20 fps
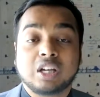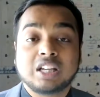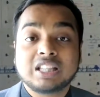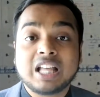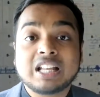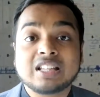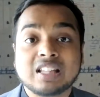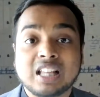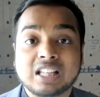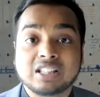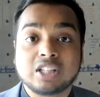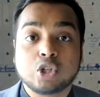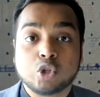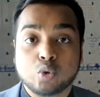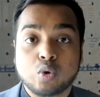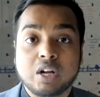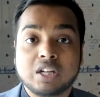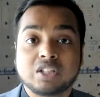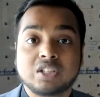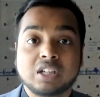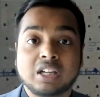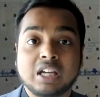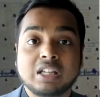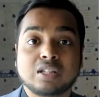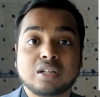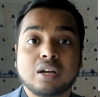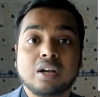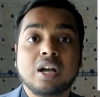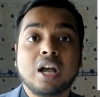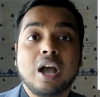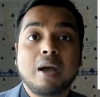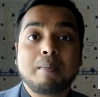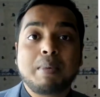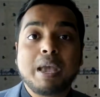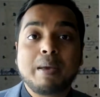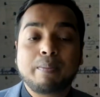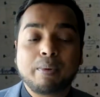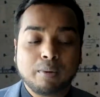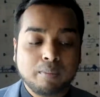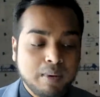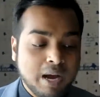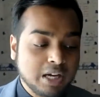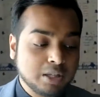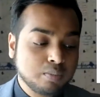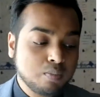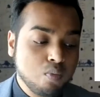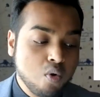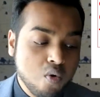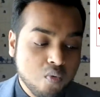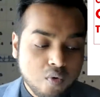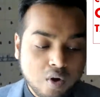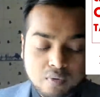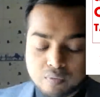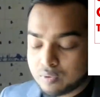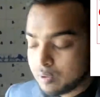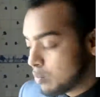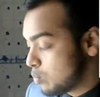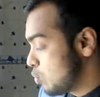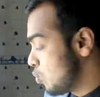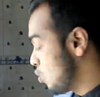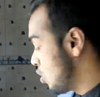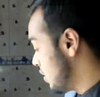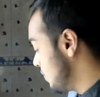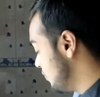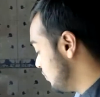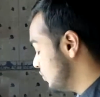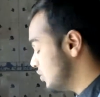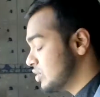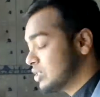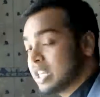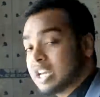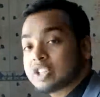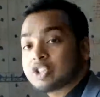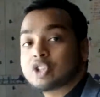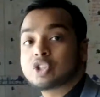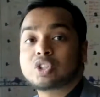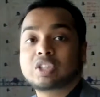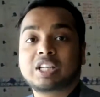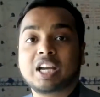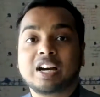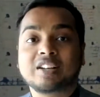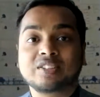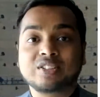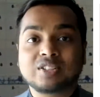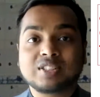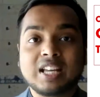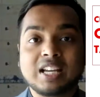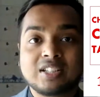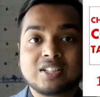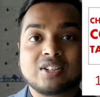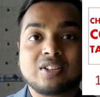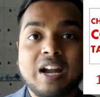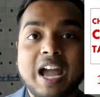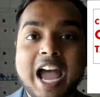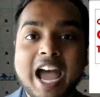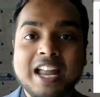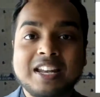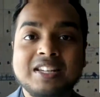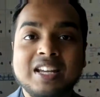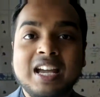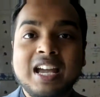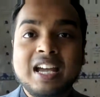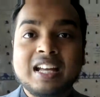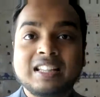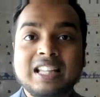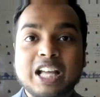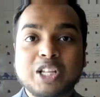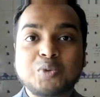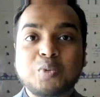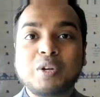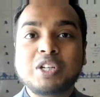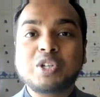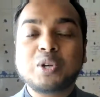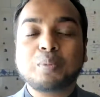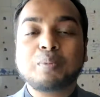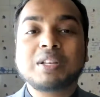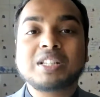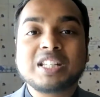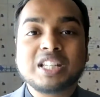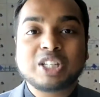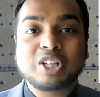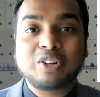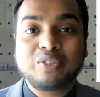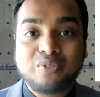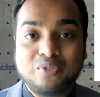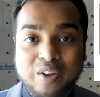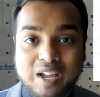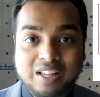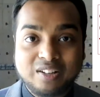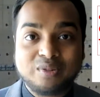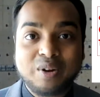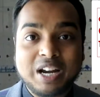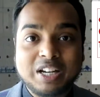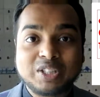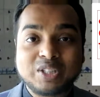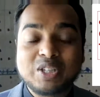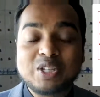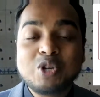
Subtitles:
Okay, that's like the trends. Okay, so people might move on from one sector to the other sector, and that's when your business could fail, right?